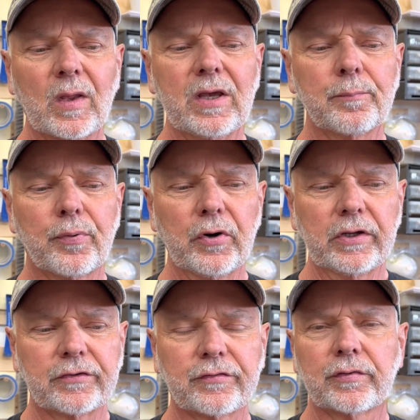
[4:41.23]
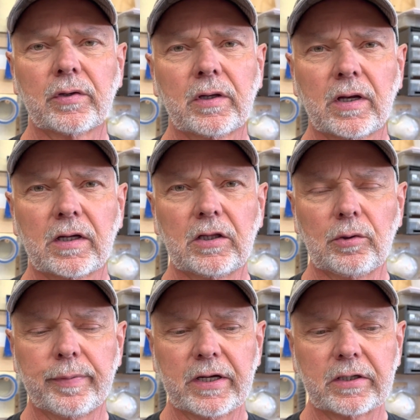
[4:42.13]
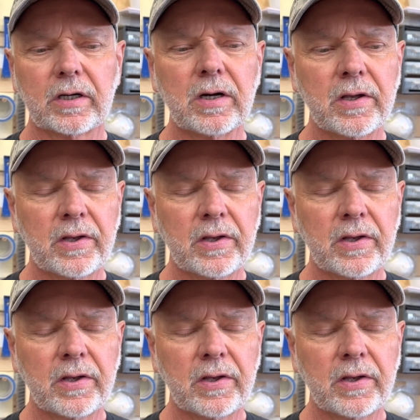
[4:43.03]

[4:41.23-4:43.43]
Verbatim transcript: imprints a little better